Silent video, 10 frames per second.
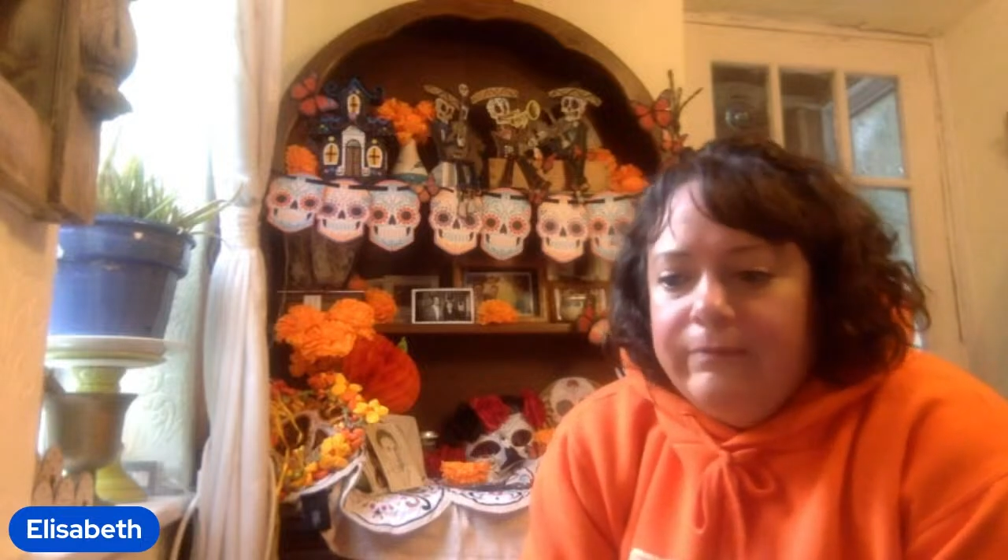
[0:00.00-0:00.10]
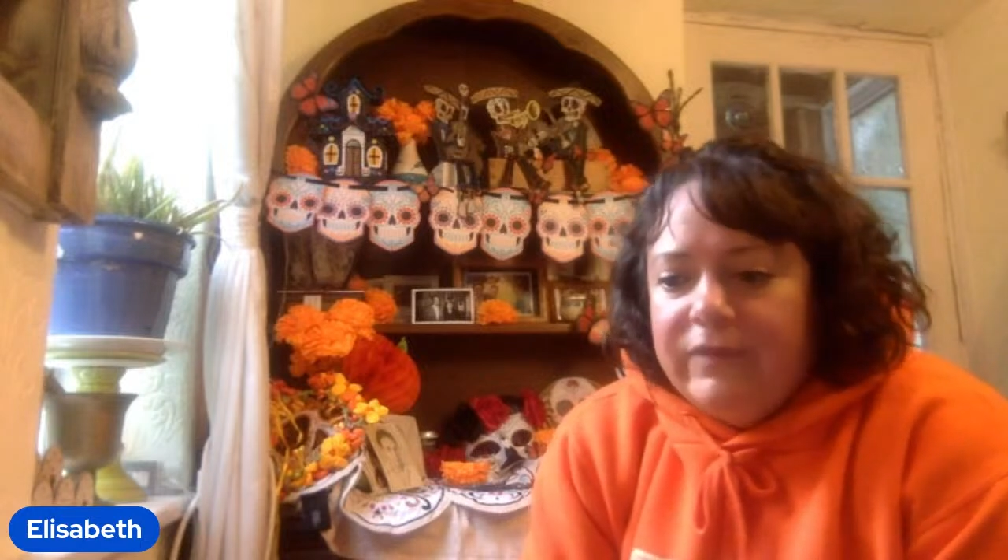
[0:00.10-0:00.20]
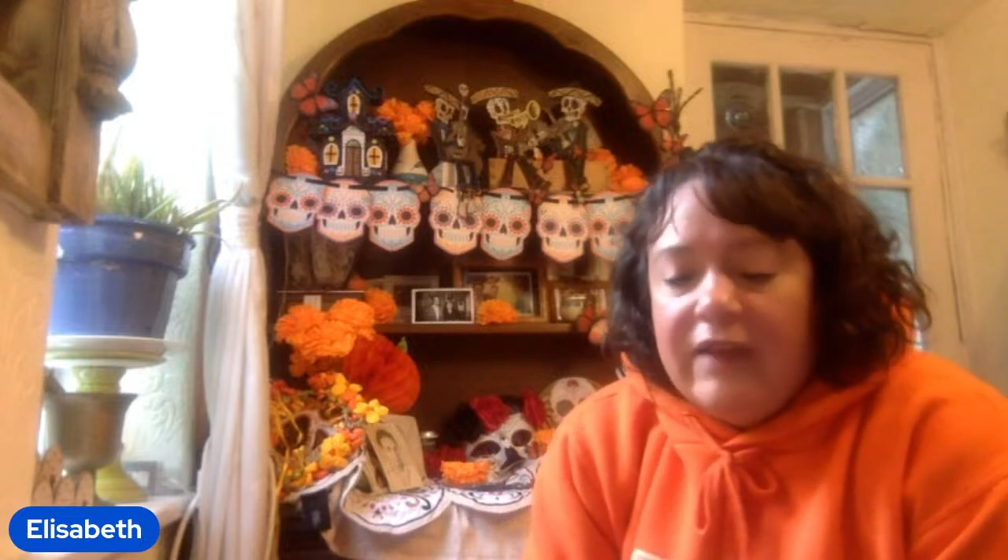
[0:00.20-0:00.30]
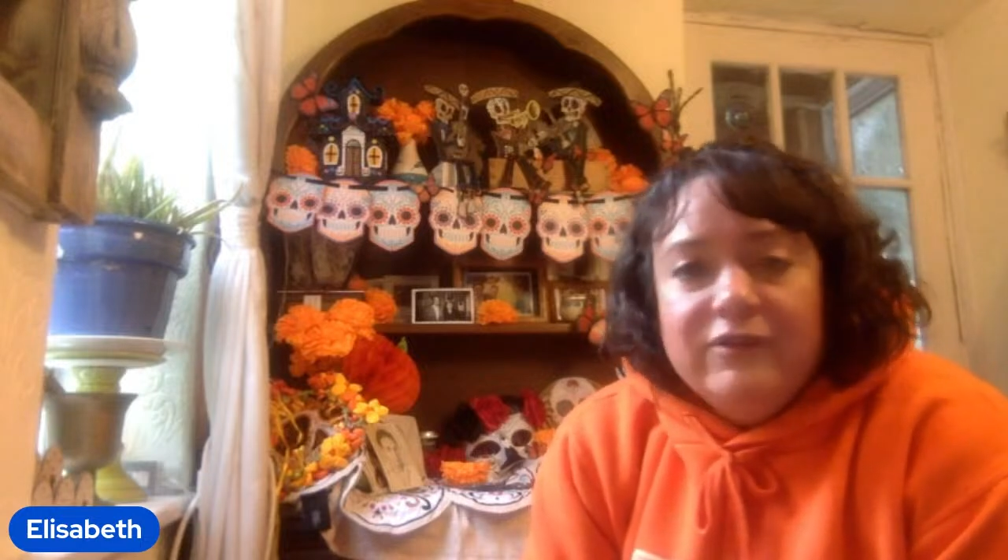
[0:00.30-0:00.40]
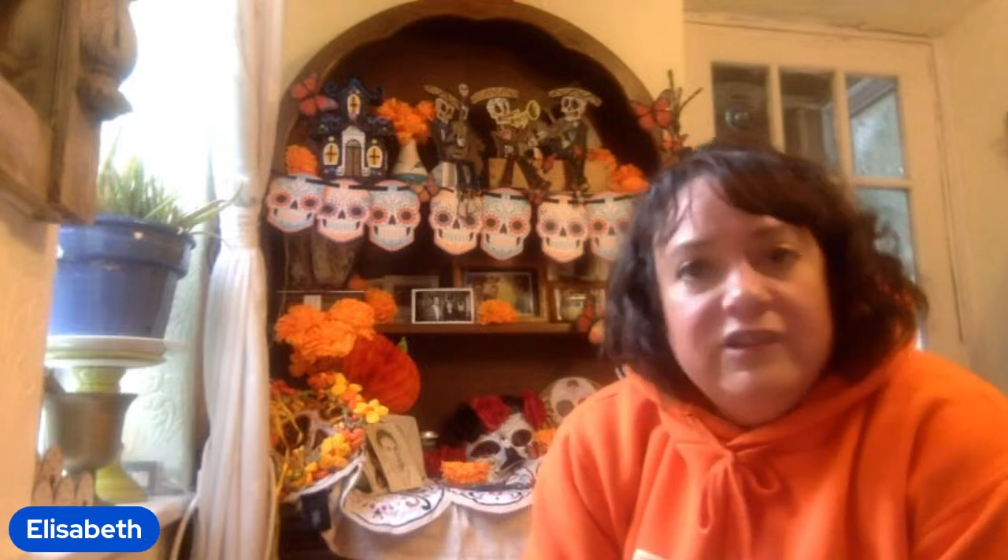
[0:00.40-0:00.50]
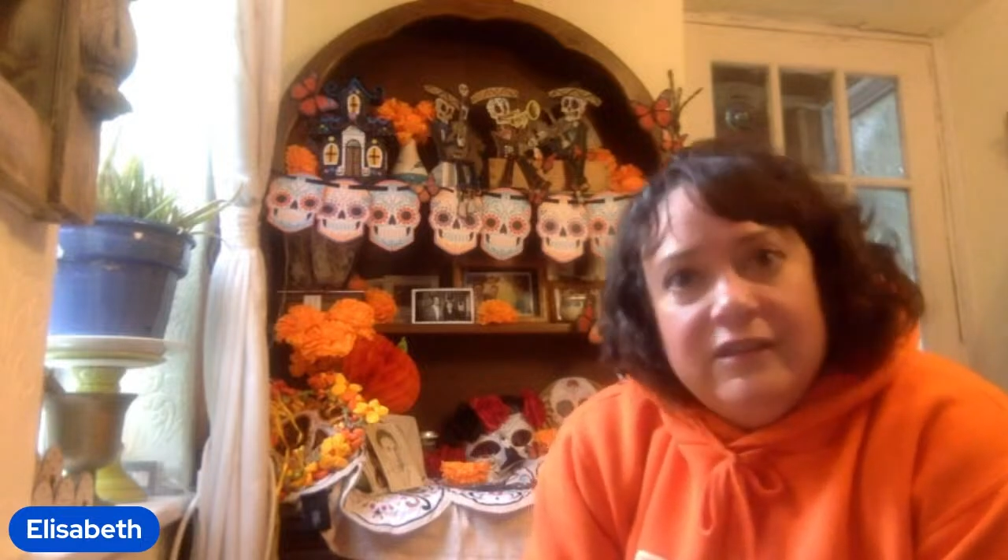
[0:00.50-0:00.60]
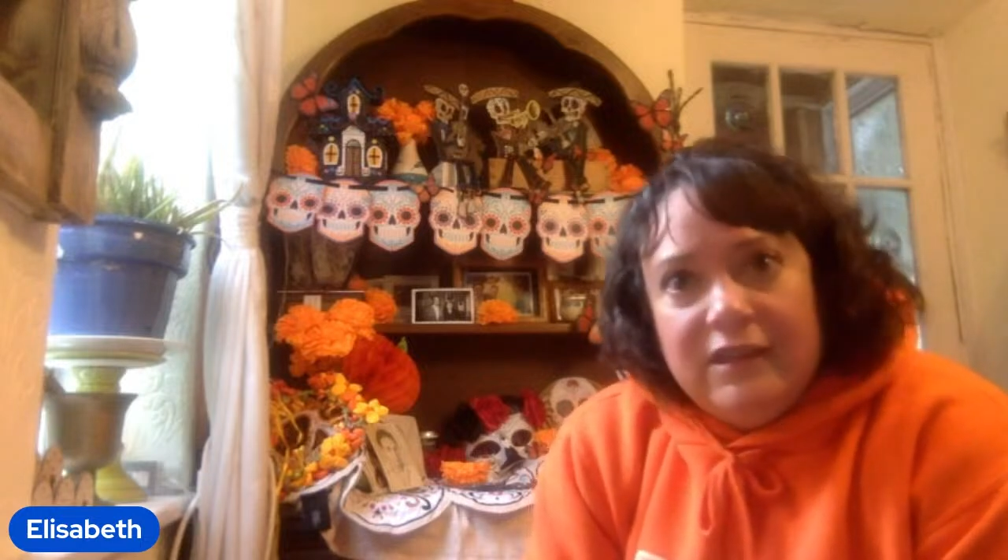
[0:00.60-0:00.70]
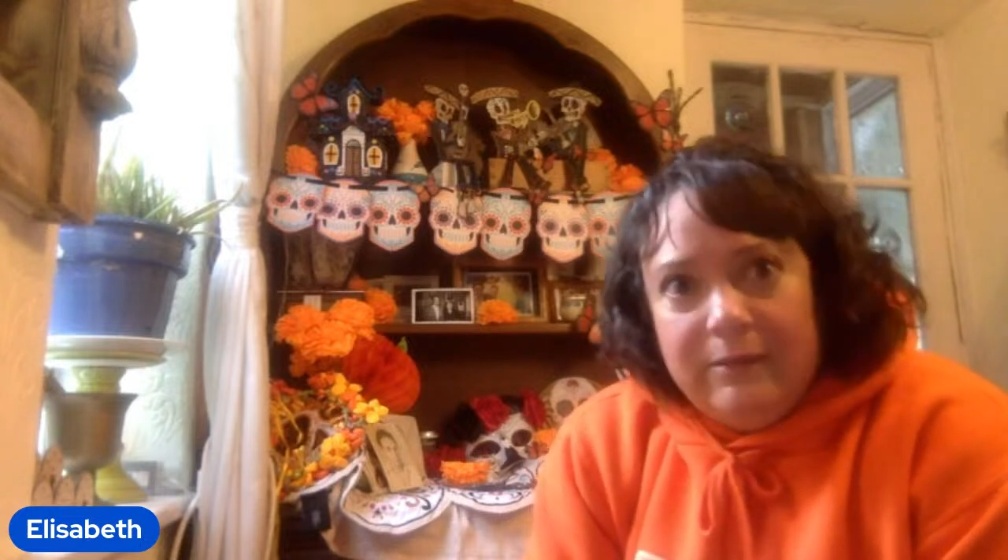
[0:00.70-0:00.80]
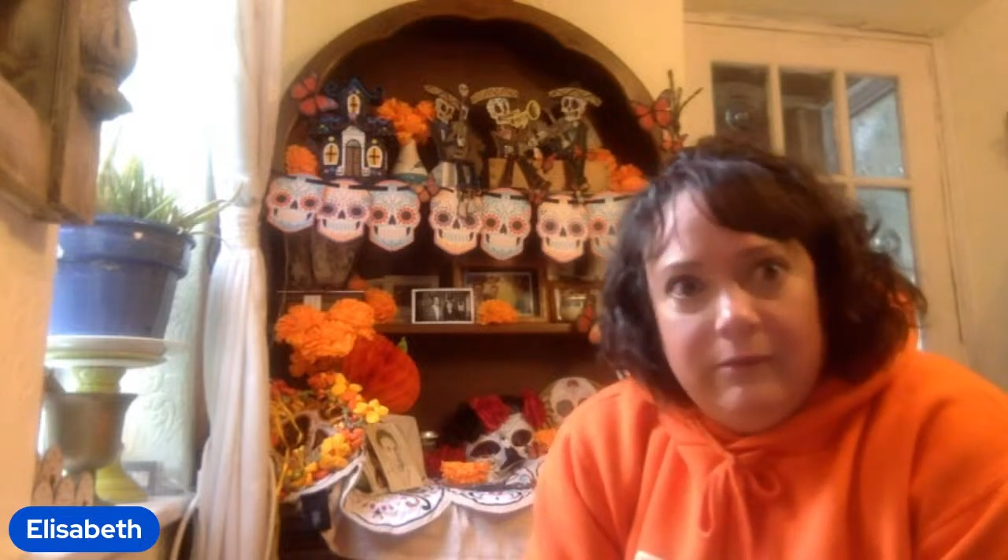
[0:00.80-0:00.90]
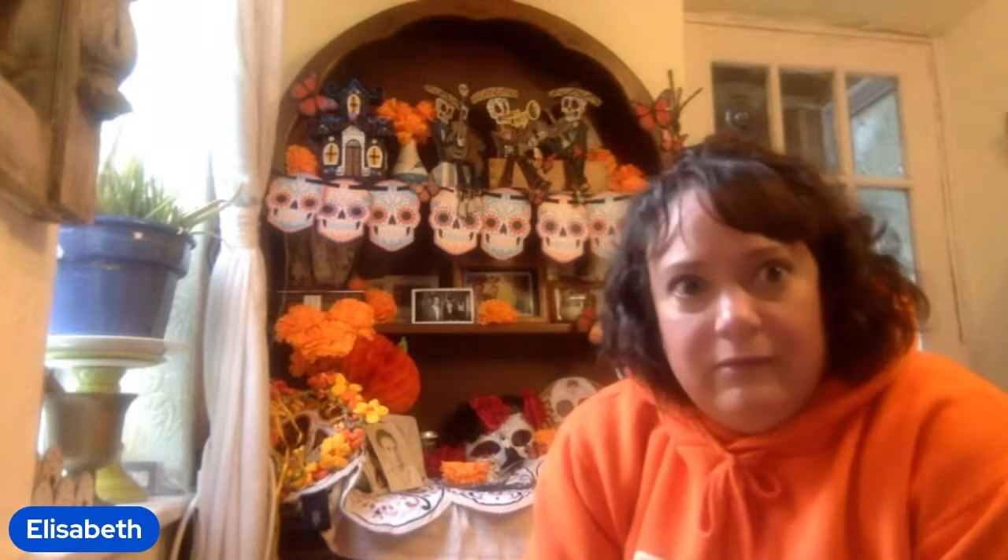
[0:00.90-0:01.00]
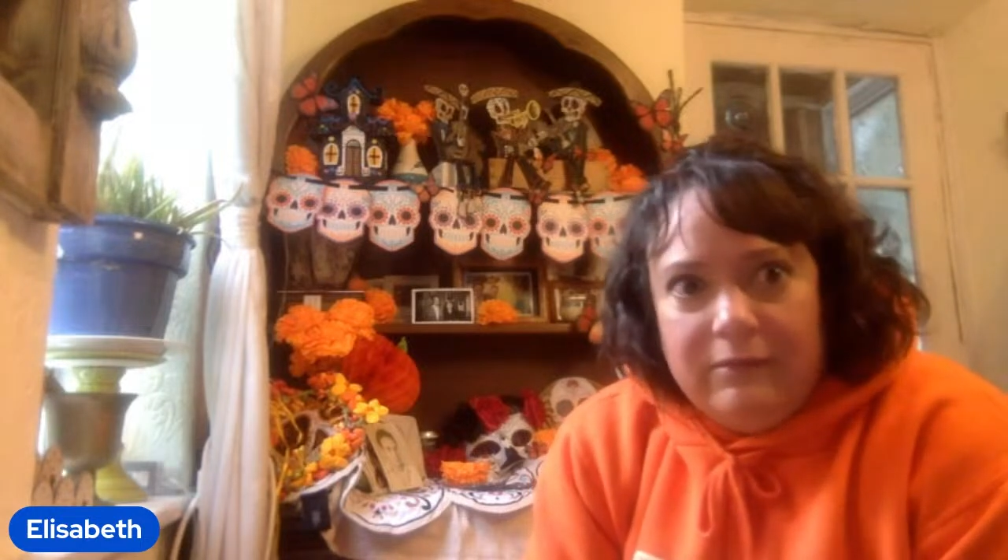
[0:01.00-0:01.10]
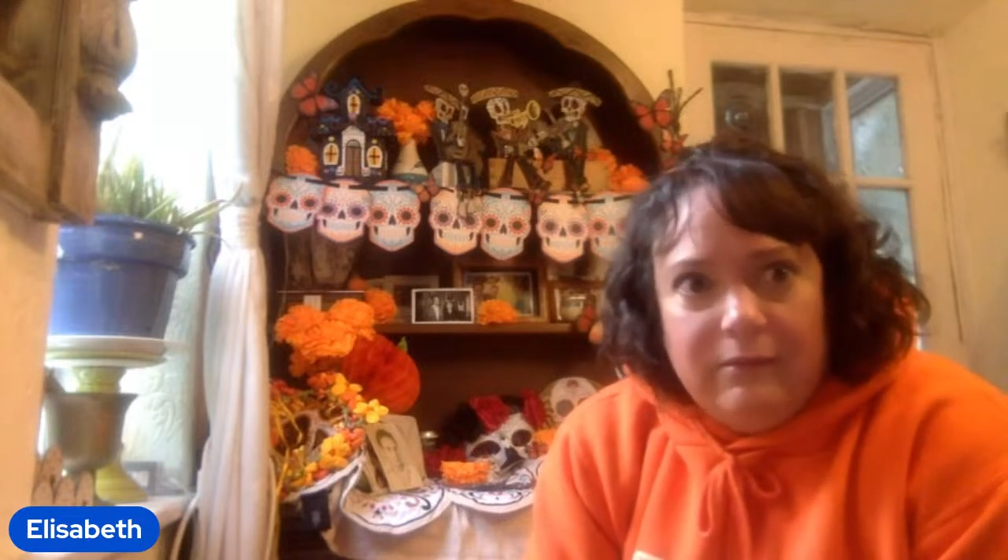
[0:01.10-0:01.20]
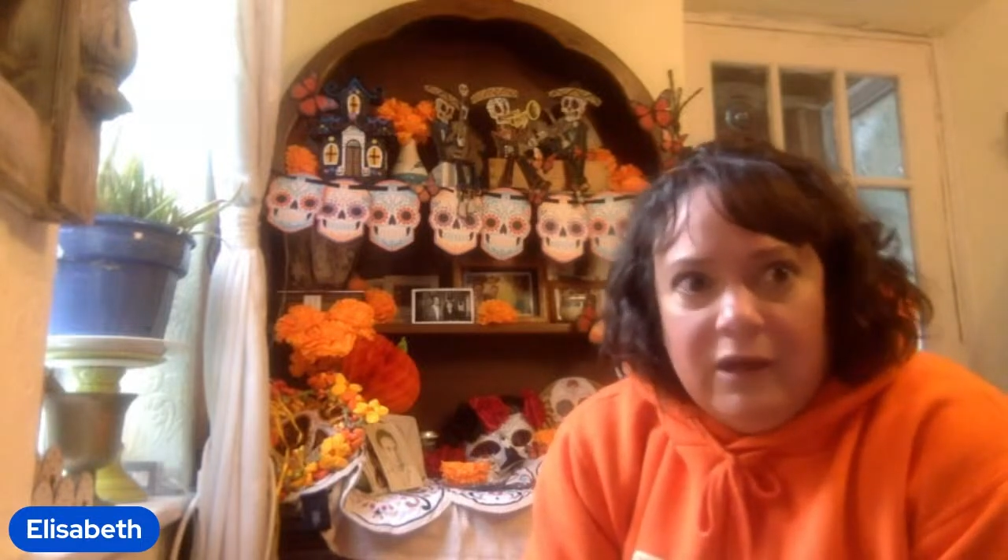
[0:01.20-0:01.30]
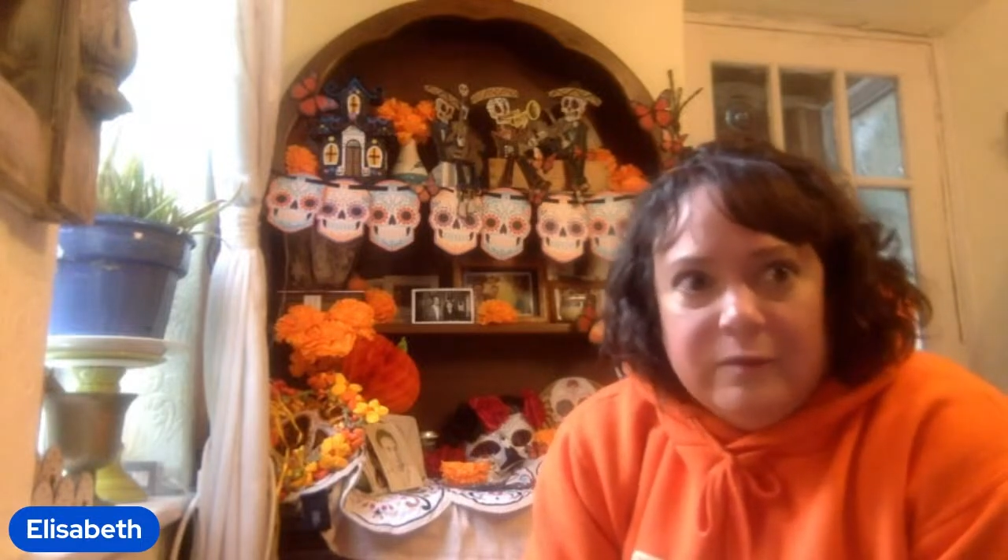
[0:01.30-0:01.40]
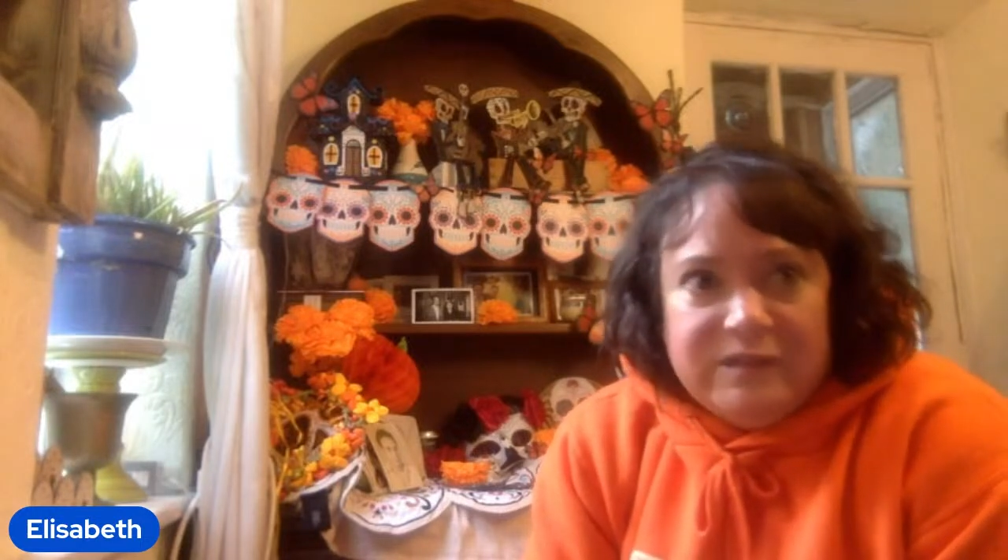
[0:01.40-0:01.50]
everything that
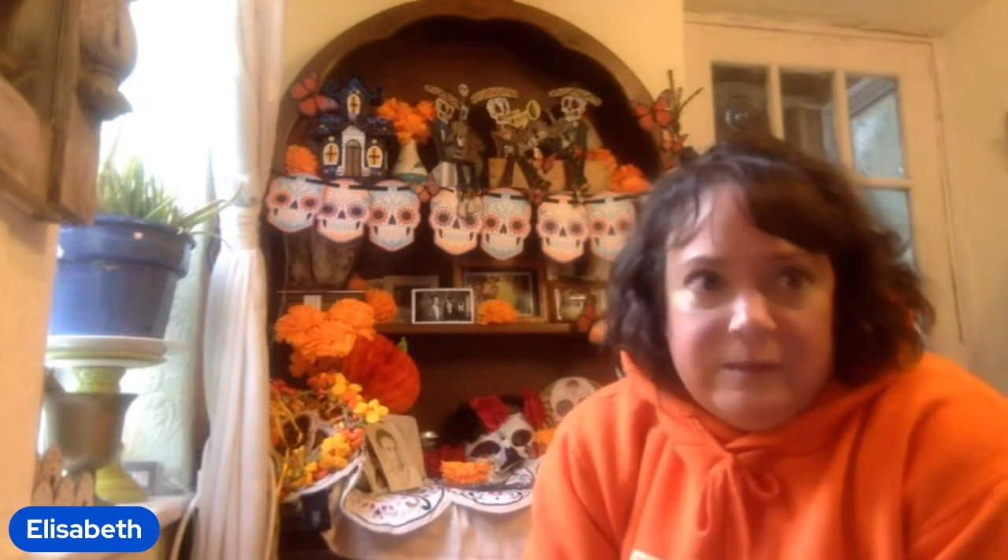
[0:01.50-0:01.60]
helps